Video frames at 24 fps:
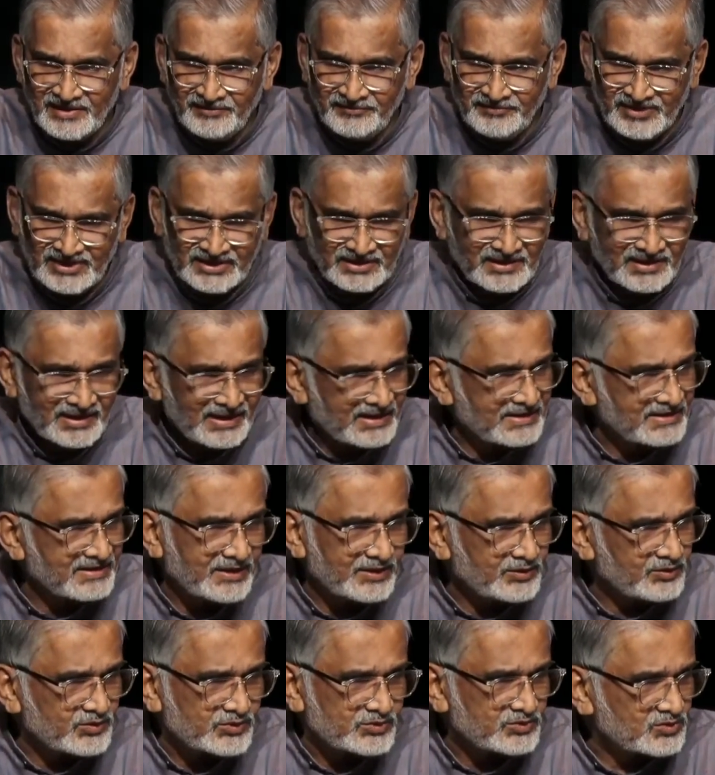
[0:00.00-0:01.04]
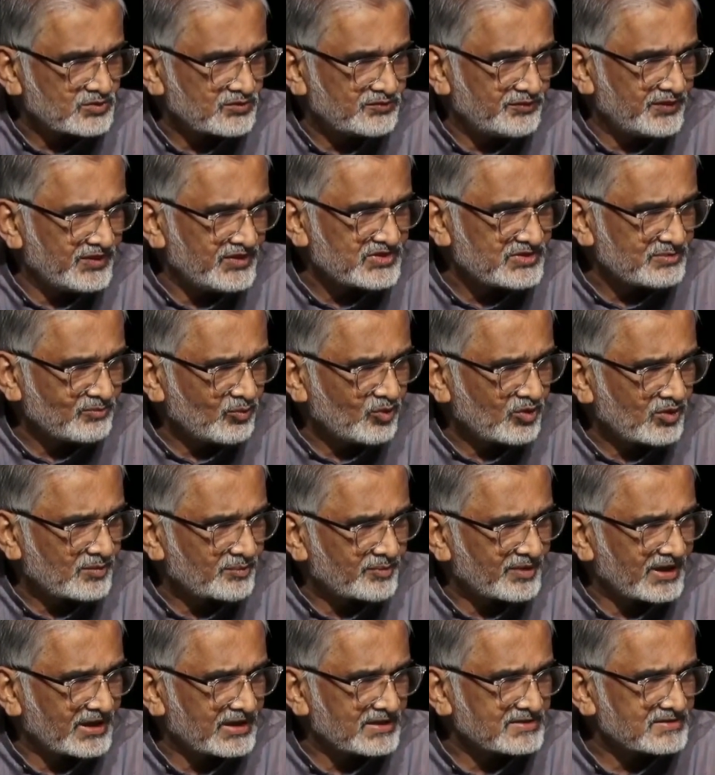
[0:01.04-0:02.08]
heavy and it used to fetch more
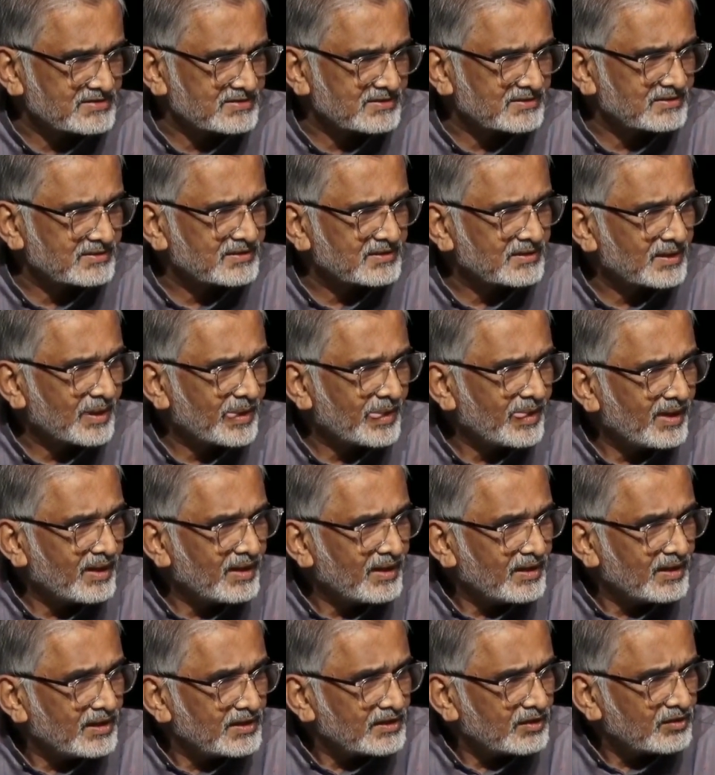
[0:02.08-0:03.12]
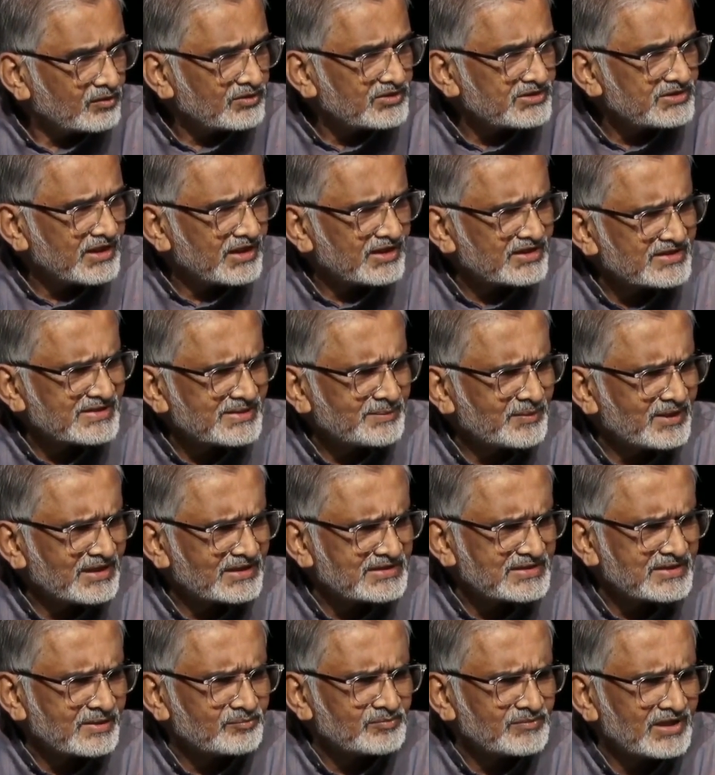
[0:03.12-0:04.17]
price. Now, young
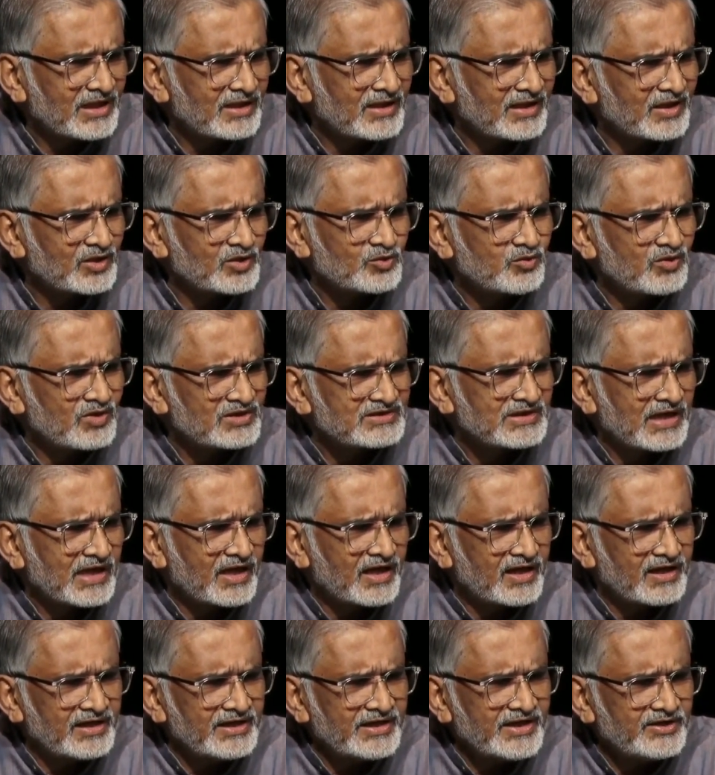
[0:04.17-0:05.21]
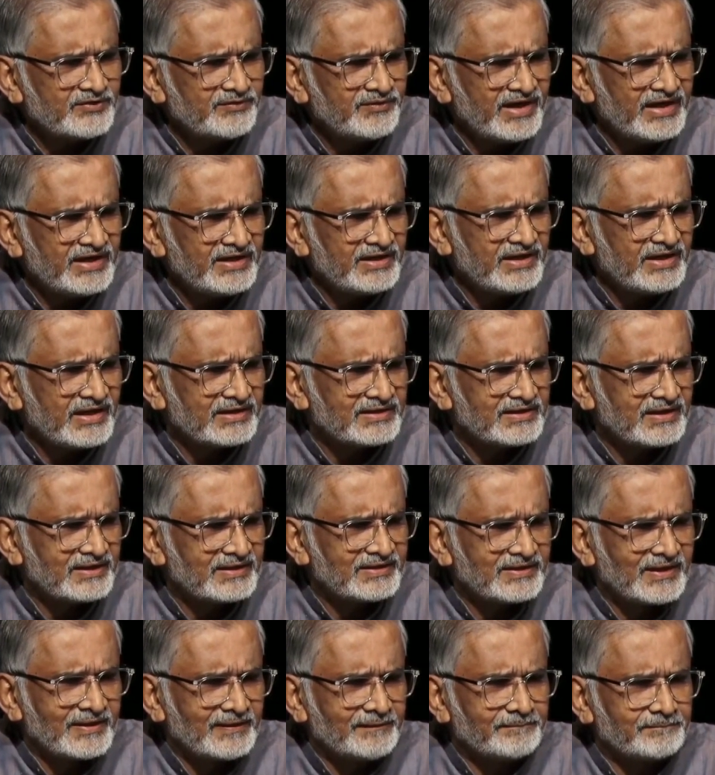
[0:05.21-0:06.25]
Jamnalal, who was hardly 20 at
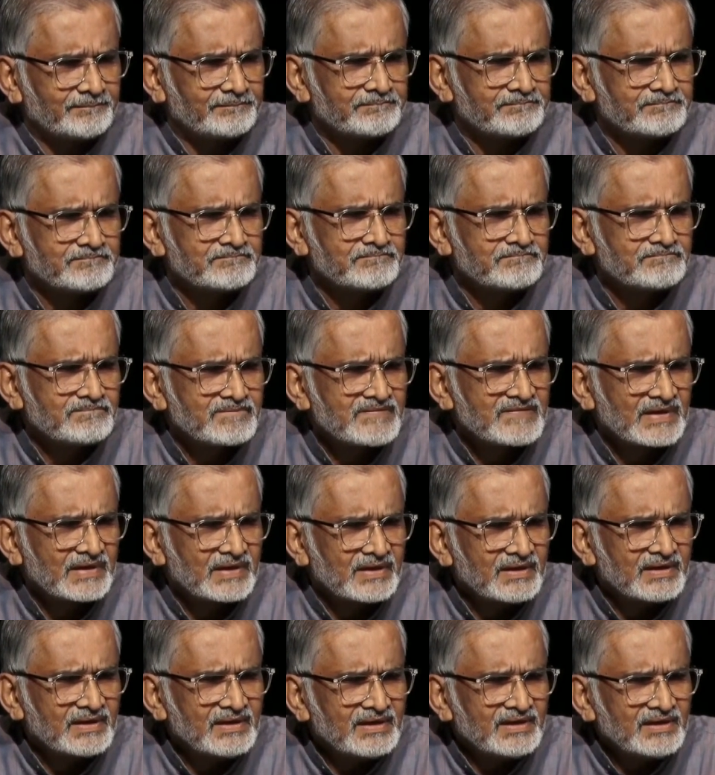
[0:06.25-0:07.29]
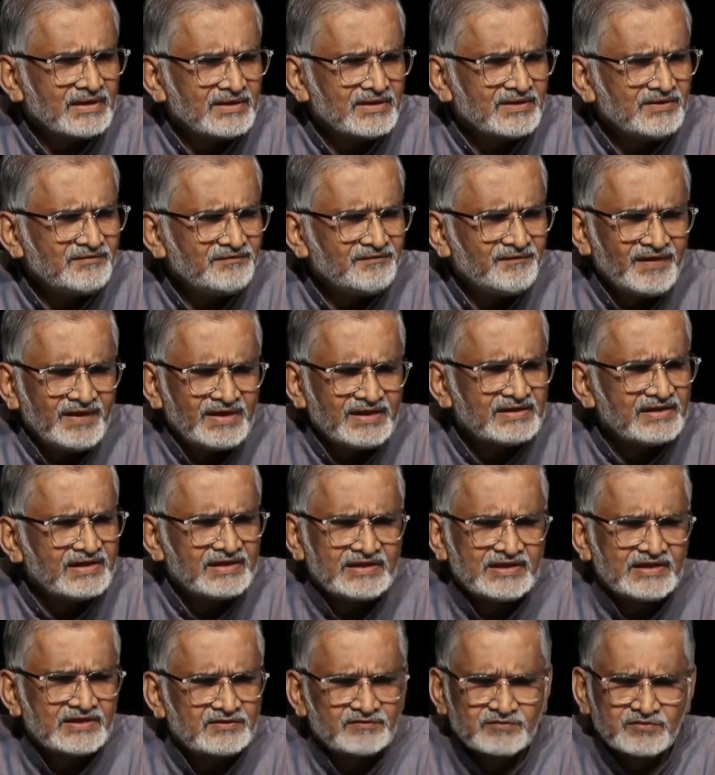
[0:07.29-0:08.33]
that time, he felt
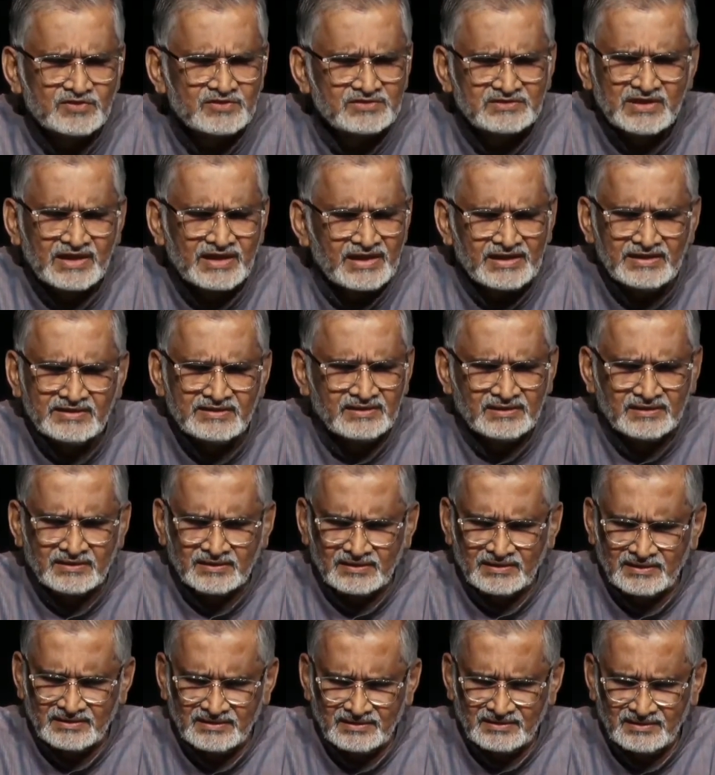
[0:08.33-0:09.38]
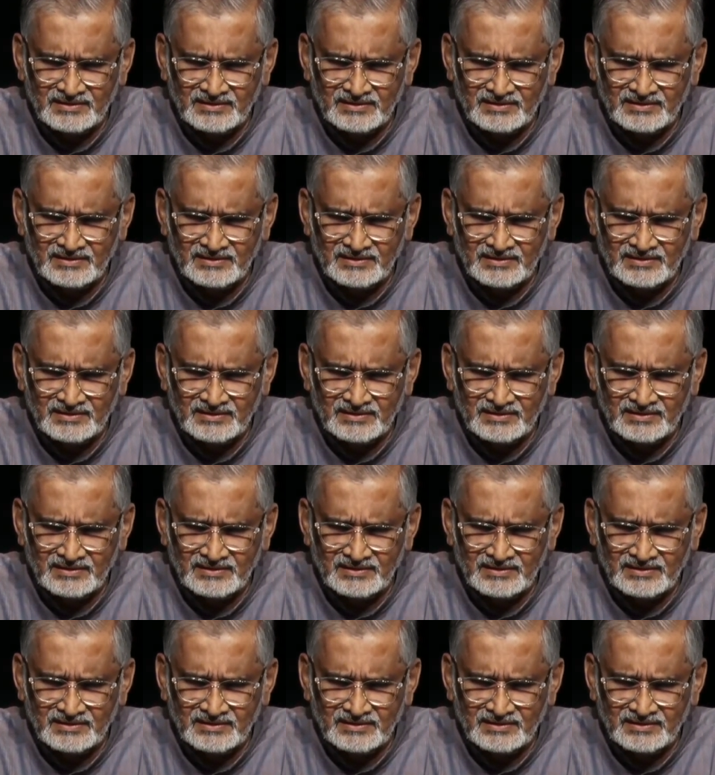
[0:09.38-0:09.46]
that it was unethical